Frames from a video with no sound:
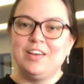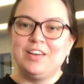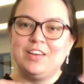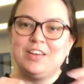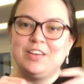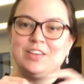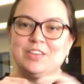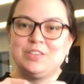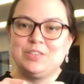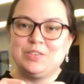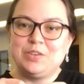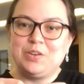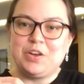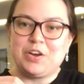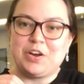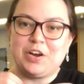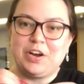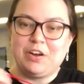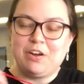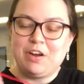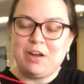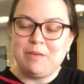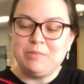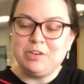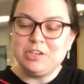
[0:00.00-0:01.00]
So you're gonna
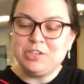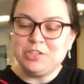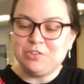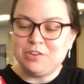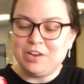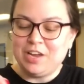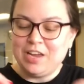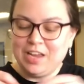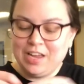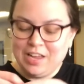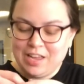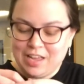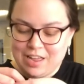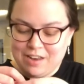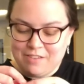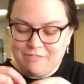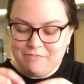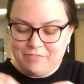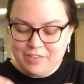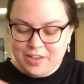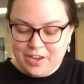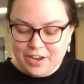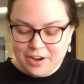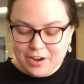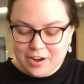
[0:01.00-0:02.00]
grab your string and
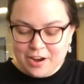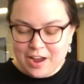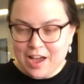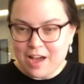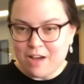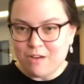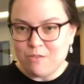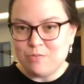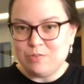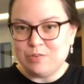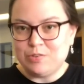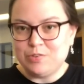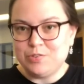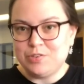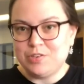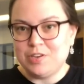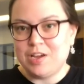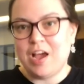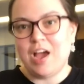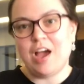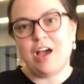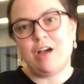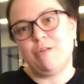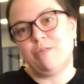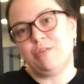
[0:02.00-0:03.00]
figure out
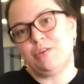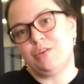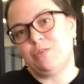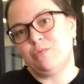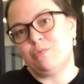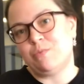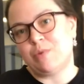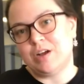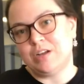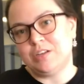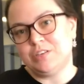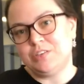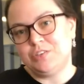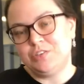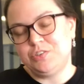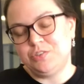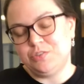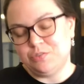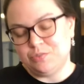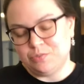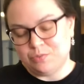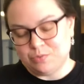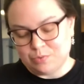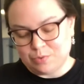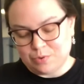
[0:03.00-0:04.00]
how you want
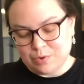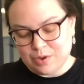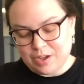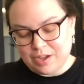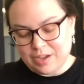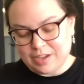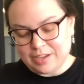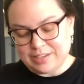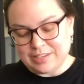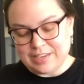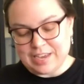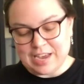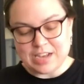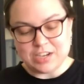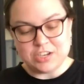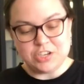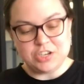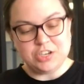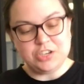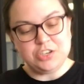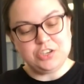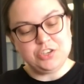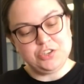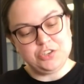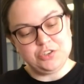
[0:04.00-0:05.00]
to attach
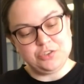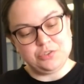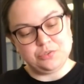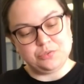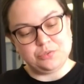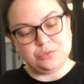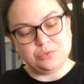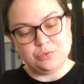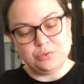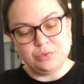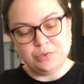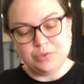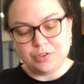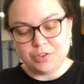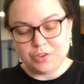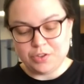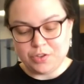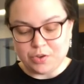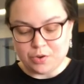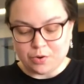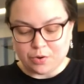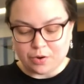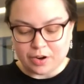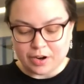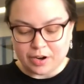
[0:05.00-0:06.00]
it to
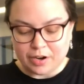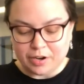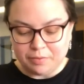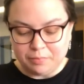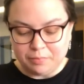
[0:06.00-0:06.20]
your